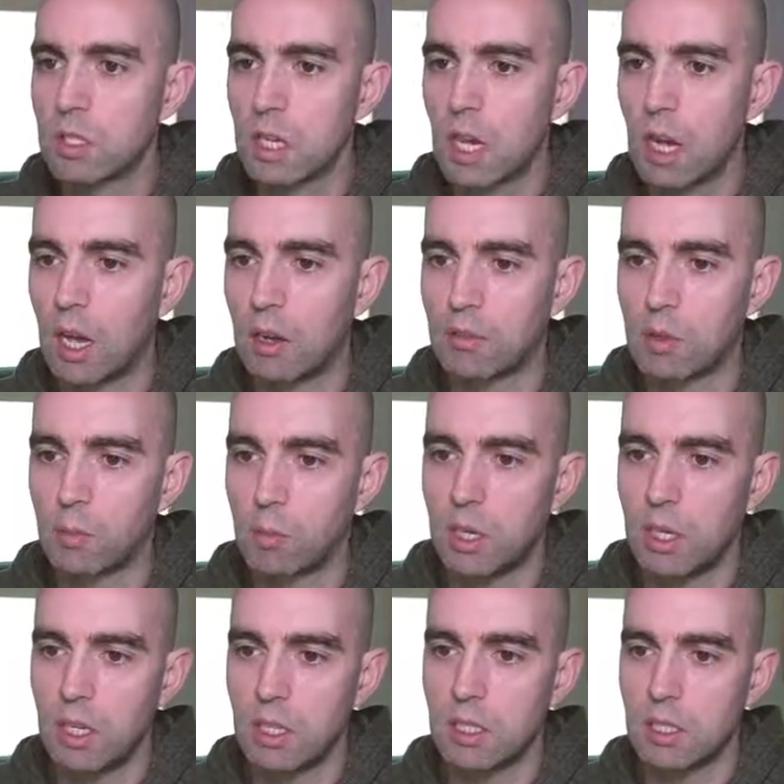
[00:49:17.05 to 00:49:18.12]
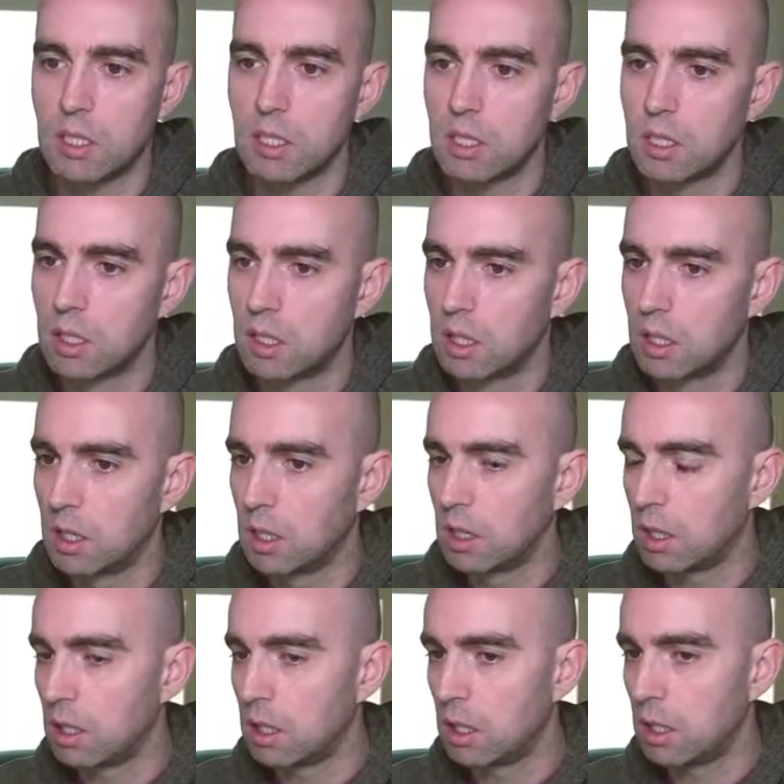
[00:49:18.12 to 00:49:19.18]
have completed
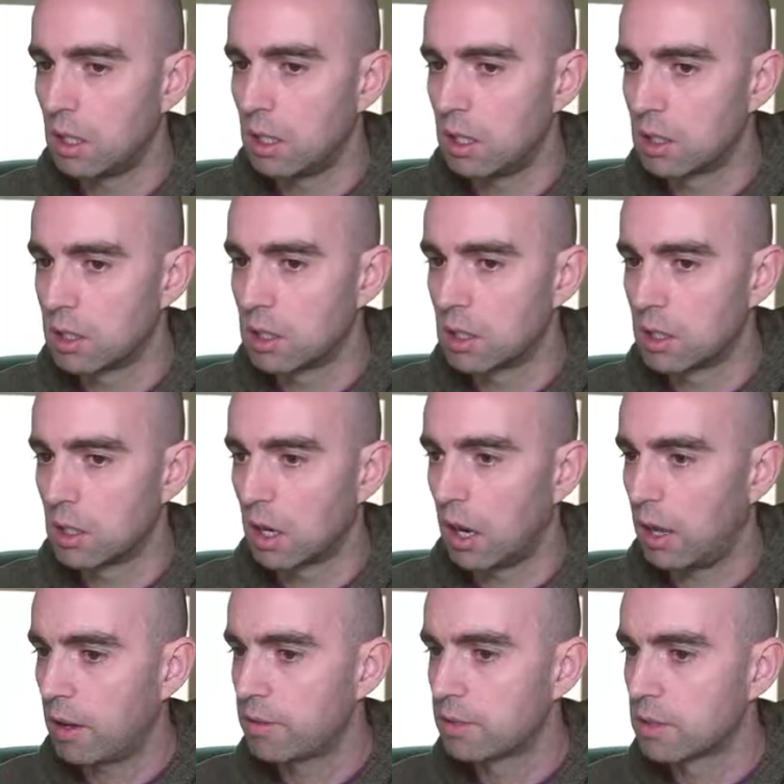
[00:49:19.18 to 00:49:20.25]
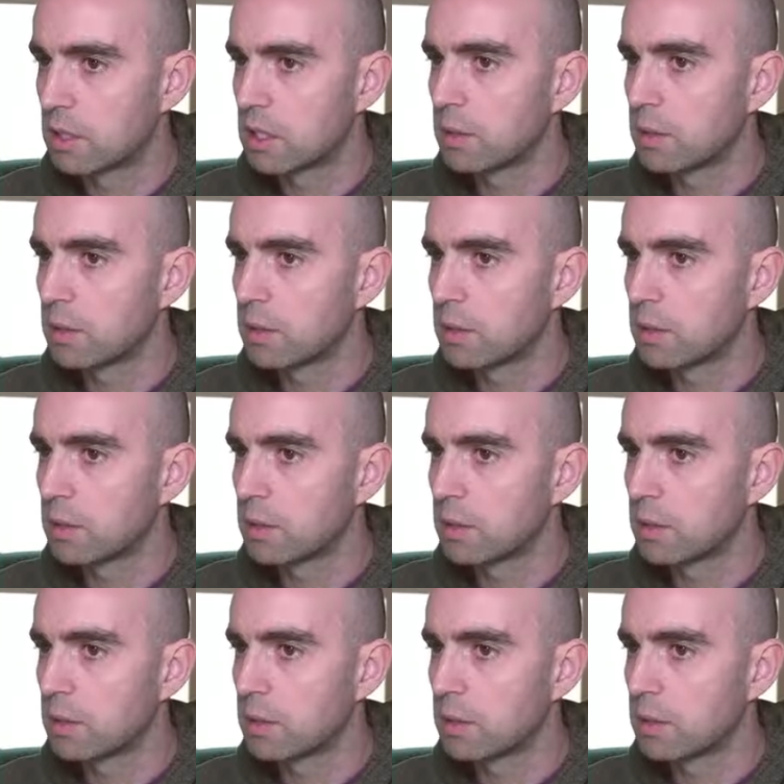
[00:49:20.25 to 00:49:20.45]
the turn left.